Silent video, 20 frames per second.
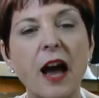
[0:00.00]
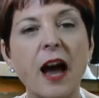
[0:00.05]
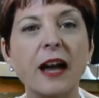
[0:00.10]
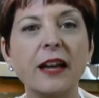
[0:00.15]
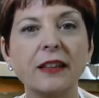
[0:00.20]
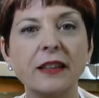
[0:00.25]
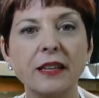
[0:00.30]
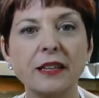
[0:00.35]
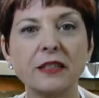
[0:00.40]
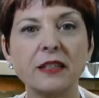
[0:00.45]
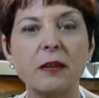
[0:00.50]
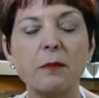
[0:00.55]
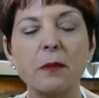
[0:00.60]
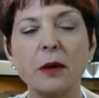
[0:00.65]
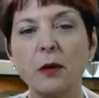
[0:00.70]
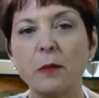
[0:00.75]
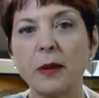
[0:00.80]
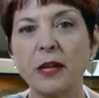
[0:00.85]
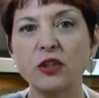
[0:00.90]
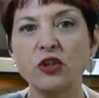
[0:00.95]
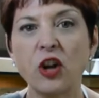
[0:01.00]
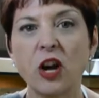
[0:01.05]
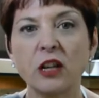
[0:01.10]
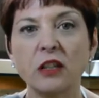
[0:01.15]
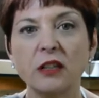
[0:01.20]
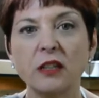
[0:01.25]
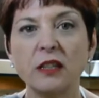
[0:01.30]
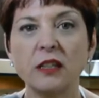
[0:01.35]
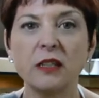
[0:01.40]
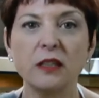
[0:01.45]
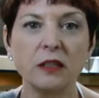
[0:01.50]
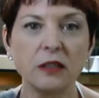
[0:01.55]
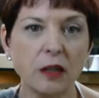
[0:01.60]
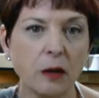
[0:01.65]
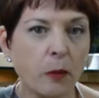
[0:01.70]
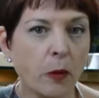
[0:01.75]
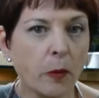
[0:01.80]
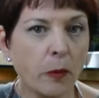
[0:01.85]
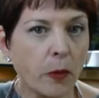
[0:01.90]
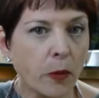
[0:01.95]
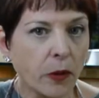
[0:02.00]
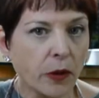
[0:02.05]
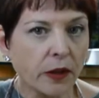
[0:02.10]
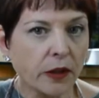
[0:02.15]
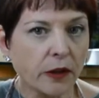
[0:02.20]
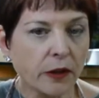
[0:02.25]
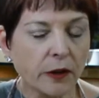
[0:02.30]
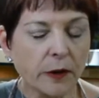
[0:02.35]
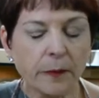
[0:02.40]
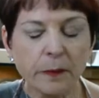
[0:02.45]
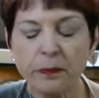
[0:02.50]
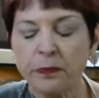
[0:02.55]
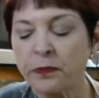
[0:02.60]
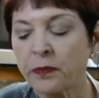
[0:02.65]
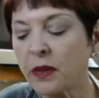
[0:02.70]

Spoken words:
I like to melt my chocolate in a double boiler.